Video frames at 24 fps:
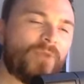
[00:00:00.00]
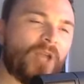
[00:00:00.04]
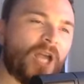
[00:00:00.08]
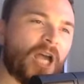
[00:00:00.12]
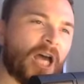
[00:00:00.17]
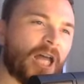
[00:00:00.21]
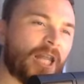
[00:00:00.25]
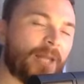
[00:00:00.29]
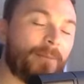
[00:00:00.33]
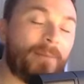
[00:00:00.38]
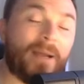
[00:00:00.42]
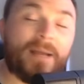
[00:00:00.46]

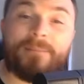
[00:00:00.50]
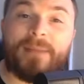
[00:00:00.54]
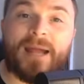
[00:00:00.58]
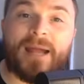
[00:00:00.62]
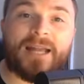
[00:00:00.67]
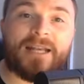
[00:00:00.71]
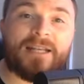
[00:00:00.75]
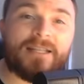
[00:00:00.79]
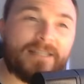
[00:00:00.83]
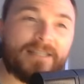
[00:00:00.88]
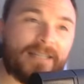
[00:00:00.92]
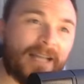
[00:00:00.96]
The main
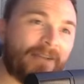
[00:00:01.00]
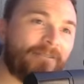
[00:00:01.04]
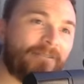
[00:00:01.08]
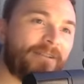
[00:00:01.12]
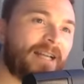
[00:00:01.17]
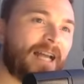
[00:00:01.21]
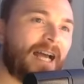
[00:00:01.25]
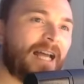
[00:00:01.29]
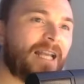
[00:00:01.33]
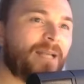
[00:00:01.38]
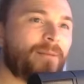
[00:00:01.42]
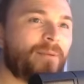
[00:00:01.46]
man,
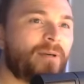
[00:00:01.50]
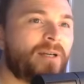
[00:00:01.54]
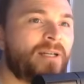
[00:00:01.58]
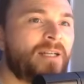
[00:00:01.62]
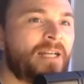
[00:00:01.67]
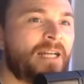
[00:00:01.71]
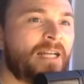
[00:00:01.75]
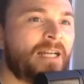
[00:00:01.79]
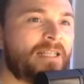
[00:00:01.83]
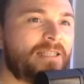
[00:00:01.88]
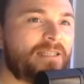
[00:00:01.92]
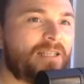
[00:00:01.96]
David Alaba,
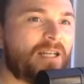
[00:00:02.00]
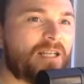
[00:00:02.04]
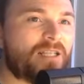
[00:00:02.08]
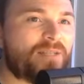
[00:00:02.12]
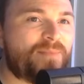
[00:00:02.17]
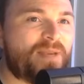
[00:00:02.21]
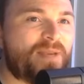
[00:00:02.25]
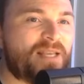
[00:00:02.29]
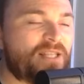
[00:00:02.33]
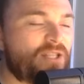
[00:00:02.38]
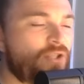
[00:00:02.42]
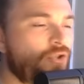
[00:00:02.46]
does
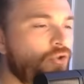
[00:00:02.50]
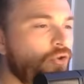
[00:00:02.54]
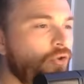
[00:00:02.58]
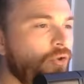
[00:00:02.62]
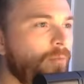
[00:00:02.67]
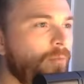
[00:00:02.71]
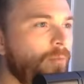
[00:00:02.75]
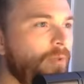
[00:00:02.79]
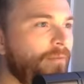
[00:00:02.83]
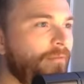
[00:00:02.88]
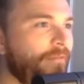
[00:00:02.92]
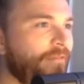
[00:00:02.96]
miss the
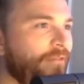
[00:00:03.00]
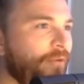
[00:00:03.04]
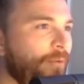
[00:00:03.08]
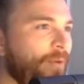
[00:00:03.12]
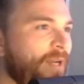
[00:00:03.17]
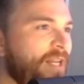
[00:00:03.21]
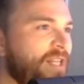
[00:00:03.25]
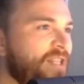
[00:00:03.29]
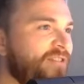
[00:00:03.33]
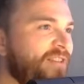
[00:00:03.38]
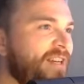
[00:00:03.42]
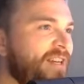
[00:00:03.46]
tournament for
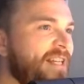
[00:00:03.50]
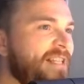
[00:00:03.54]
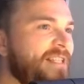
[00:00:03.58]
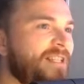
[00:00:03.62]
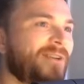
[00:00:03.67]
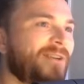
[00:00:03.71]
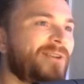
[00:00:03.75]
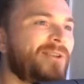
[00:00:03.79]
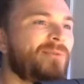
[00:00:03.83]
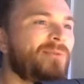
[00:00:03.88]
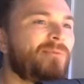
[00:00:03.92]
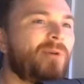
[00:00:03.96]
injury,
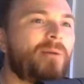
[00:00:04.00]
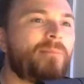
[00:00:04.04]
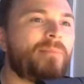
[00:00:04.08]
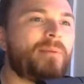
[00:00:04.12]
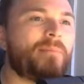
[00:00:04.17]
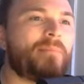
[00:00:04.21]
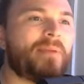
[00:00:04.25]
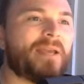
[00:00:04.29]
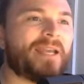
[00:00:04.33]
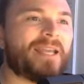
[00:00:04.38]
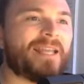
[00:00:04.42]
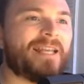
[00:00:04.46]
so you won't be
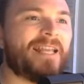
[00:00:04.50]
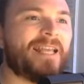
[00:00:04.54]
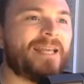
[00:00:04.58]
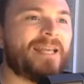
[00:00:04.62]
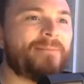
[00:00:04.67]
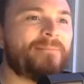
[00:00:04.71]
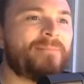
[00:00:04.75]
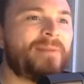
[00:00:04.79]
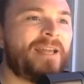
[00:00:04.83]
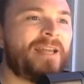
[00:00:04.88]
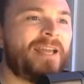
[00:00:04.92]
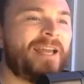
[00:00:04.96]
picking
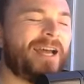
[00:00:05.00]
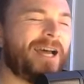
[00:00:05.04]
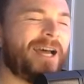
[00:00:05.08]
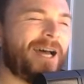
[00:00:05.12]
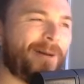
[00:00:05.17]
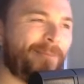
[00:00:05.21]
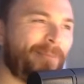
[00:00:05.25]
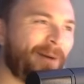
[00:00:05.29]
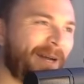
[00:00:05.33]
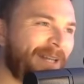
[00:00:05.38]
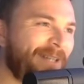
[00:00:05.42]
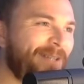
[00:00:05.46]
him.
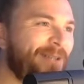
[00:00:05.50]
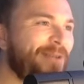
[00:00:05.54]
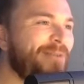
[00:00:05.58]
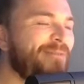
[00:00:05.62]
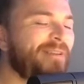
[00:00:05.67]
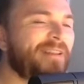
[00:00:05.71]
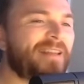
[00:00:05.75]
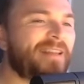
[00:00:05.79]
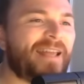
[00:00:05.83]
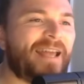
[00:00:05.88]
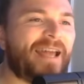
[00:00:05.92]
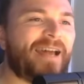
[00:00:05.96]
I do
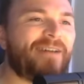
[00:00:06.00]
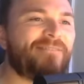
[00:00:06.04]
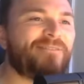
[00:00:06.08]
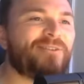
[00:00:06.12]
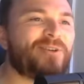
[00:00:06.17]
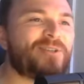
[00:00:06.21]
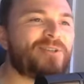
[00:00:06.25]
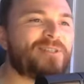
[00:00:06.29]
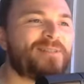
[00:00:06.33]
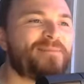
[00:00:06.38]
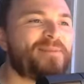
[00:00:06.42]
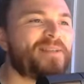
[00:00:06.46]
think they have
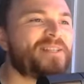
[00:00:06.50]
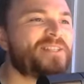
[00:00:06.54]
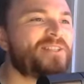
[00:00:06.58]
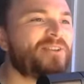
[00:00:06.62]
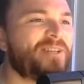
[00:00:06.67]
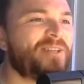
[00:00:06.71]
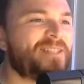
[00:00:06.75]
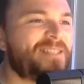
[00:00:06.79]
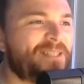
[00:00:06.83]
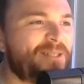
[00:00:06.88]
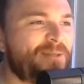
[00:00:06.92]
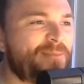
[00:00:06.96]
got some
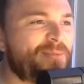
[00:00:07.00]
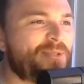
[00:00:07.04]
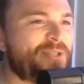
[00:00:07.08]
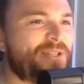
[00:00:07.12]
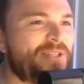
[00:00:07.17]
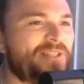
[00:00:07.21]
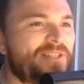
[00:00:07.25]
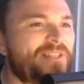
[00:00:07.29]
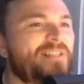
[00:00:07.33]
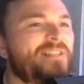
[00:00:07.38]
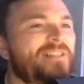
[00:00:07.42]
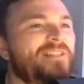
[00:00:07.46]
exciting
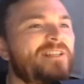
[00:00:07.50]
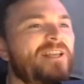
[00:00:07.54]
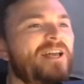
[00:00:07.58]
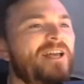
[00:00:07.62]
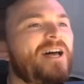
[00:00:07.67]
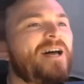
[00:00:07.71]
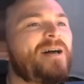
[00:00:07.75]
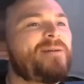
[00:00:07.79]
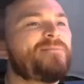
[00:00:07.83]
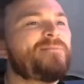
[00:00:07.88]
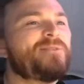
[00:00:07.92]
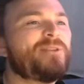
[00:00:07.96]
options.
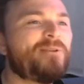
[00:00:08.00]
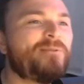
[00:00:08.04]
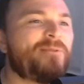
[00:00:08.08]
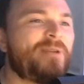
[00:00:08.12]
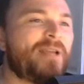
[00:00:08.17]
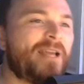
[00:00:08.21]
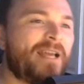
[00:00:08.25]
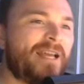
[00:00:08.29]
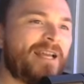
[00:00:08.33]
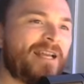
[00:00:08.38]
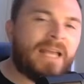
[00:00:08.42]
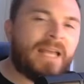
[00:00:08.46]
So
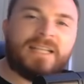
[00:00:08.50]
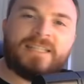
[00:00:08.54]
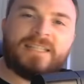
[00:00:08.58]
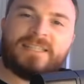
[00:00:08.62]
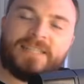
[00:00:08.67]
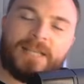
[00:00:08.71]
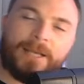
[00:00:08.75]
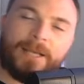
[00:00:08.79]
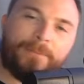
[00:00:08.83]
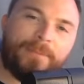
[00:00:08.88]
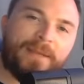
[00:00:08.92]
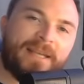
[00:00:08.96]

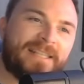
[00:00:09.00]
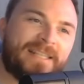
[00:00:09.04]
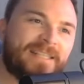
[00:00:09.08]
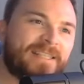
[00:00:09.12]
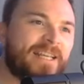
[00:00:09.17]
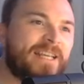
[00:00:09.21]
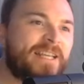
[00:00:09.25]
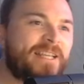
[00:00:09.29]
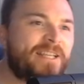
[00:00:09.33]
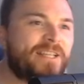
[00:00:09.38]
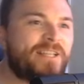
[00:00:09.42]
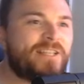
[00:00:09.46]
set piece
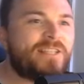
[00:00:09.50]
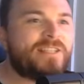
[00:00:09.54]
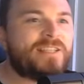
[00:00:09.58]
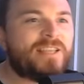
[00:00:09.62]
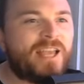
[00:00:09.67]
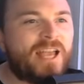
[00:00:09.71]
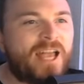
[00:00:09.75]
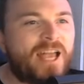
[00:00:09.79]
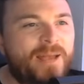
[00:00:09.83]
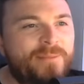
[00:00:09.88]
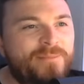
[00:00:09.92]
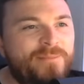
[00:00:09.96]
takers,
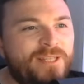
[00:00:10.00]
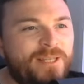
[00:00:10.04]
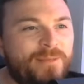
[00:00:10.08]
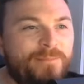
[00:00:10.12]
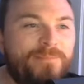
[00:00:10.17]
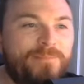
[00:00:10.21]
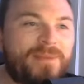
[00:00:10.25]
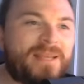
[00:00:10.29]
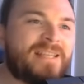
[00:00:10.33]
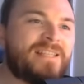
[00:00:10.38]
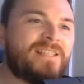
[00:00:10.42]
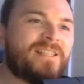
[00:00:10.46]

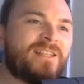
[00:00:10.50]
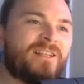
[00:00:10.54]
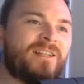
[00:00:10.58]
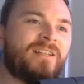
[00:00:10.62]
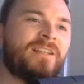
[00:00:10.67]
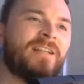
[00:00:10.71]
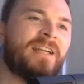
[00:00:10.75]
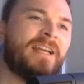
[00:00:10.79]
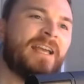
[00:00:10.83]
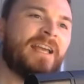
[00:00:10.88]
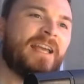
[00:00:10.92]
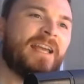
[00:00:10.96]
Sabitzer
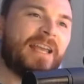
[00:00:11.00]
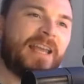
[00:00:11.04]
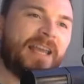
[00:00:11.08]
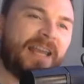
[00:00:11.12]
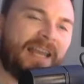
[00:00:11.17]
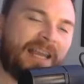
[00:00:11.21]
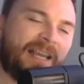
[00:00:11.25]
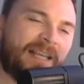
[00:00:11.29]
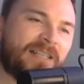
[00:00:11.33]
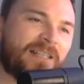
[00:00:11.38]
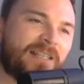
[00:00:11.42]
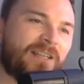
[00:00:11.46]

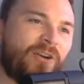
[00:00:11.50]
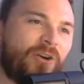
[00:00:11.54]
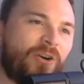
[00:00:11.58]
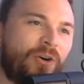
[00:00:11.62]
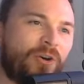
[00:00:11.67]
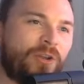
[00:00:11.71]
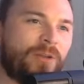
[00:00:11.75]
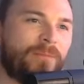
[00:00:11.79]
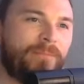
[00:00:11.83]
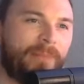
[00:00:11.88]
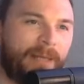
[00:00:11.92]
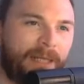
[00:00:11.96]
is
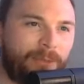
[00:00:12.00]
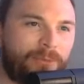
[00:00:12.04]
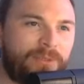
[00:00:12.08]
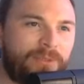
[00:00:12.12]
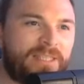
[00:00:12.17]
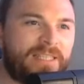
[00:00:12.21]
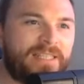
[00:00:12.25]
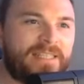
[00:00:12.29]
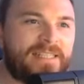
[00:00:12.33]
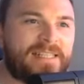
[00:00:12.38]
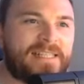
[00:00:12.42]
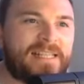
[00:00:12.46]
on
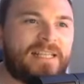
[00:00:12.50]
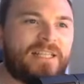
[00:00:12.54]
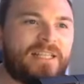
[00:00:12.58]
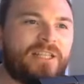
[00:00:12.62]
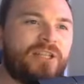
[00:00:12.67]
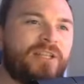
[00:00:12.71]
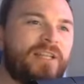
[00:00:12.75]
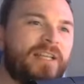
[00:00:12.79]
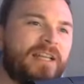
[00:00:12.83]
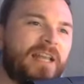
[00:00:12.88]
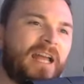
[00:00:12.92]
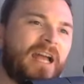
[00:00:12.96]
penalties.
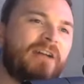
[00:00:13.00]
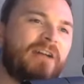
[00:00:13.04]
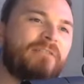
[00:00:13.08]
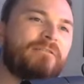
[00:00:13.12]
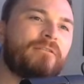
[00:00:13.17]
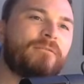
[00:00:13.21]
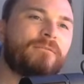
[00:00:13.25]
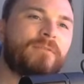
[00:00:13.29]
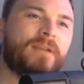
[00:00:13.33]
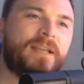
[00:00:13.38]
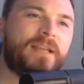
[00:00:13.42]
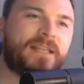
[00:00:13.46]
You did
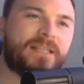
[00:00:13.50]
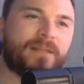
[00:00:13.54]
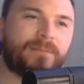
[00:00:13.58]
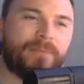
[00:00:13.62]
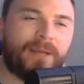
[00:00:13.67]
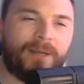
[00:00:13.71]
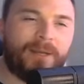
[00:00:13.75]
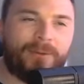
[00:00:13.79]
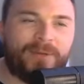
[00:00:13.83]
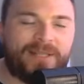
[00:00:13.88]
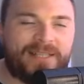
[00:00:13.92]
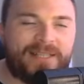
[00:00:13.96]
have recent
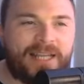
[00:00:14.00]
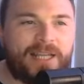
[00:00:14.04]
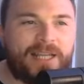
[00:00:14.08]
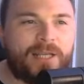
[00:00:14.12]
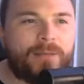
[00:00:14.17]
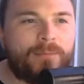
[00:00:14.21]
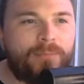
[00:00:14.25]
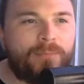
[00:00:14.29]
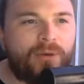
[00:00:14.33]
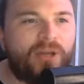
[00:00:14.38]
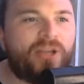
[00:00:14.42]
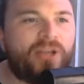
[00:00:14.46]
penalties
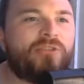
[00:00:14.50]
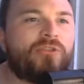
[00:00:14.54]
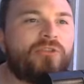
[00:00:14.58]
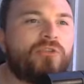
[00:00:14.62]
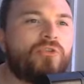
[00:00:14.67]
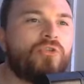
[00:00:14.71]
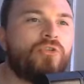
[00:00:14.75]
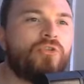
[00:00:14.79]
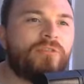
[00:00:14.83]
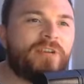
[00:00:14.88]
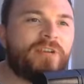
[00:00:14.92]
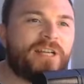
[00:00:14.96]
taken by
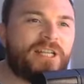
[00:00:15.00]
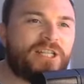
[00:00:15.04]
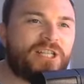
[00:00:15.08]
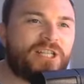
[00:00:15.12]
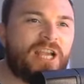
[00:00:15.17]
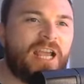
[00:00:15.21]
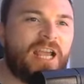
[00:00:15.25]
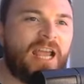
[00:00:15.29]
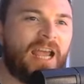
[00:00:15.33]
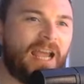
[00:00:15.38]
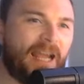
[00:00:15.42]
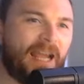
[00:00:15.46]
Gregoric
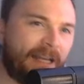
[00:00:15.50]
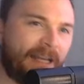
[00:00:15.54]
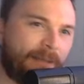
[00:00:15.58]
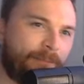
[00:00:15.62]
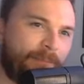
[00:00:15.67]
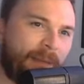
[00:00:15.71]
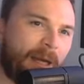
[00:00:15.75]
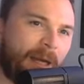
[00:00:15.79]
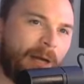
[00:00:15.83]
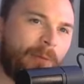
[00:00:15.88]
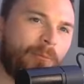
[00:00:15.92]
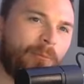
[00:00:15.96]
and
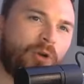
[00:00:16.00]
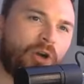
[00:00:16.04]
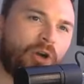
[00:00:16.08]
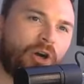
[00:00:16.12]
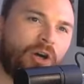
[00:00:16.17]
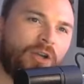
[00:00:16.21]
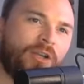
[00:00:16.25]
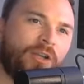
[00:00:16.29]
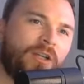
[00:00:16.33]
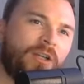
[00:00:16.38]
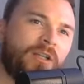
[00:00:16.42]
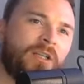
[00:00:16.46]

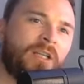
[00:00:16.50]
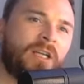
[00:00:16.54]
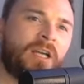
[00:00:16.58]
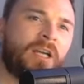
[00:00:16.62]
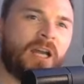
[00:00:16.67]
Baumgartner.